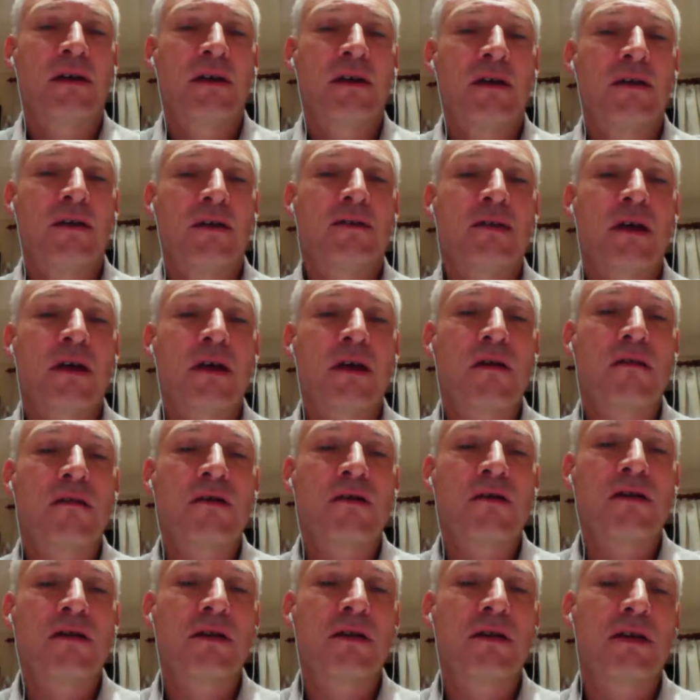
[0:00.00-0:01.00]

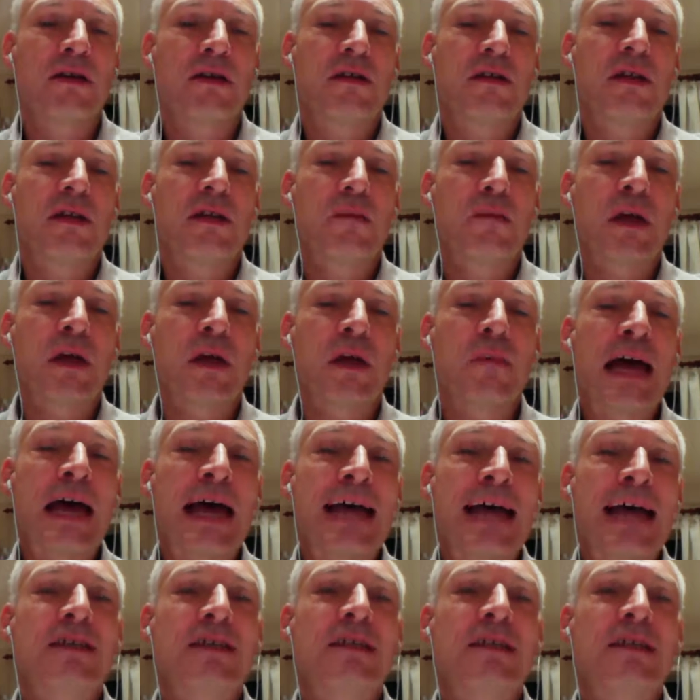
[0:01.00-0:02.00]
So it's a little bit
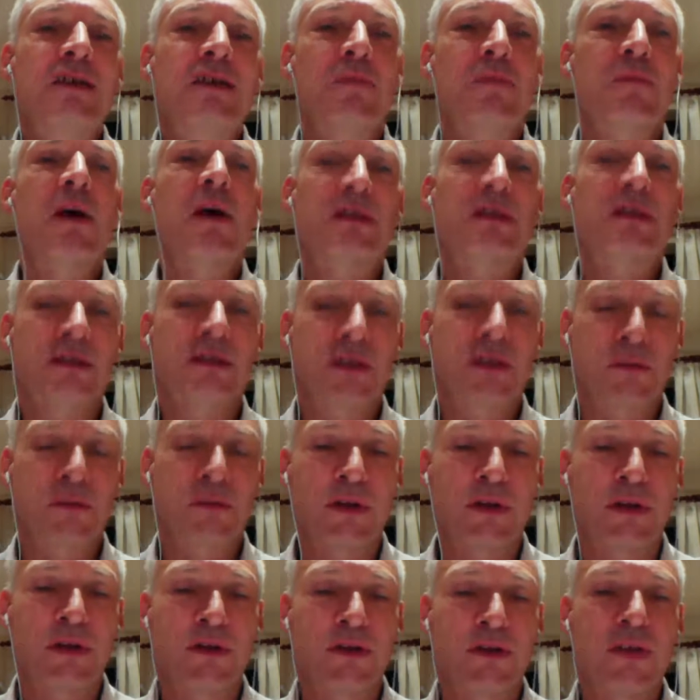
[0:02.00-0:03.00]
about anticipating some
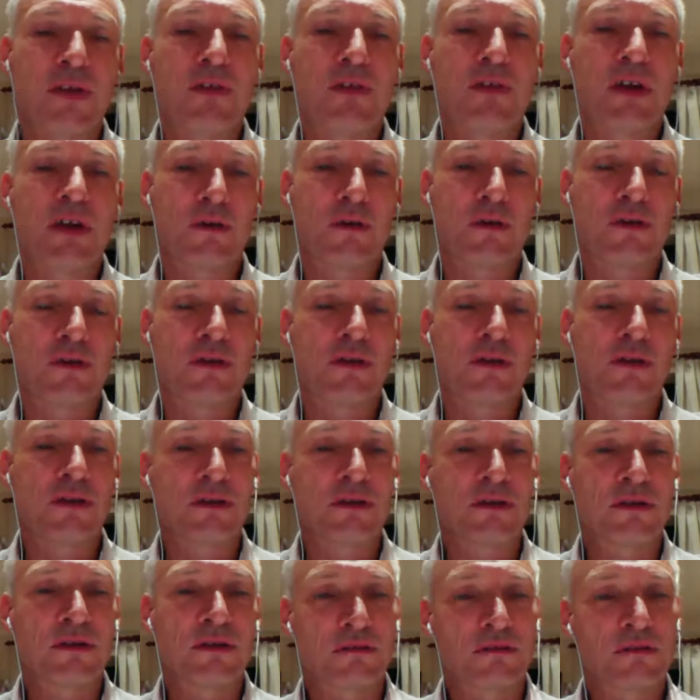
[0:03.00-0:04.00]
of those difficulties
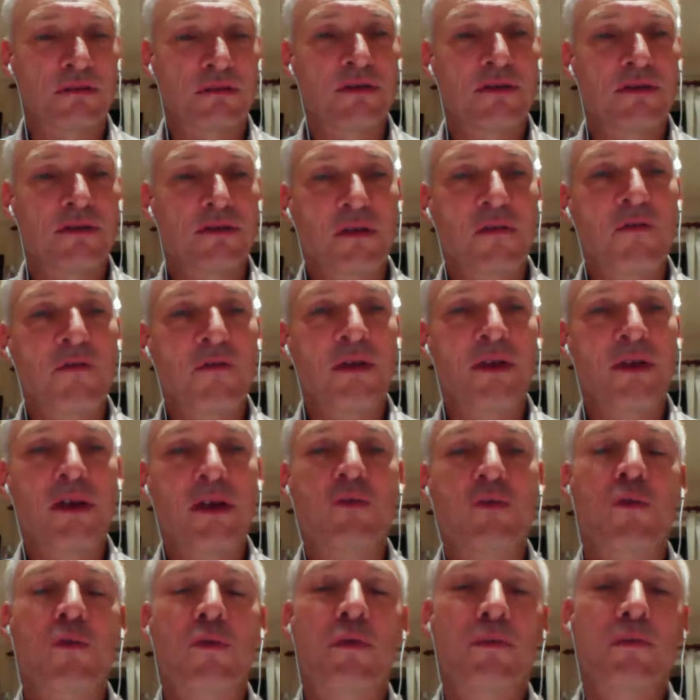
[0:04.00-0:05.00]
and solving
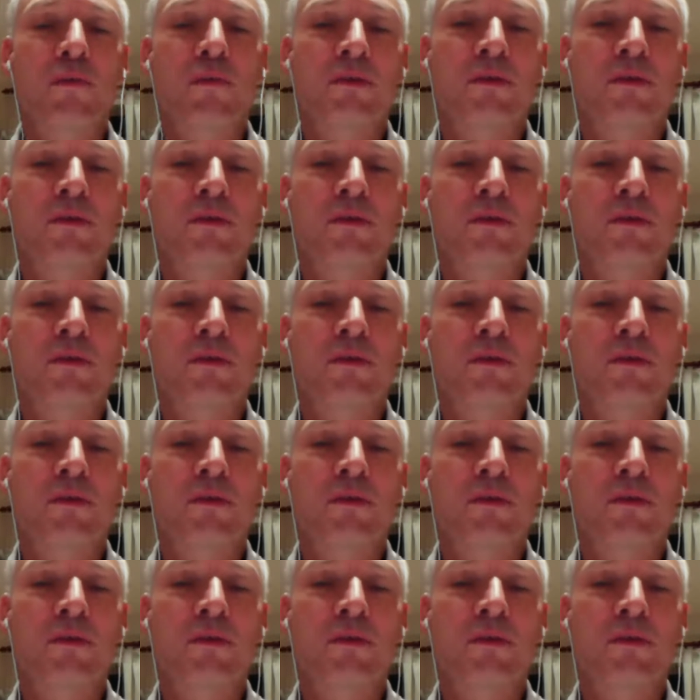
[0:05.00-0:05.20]
those problems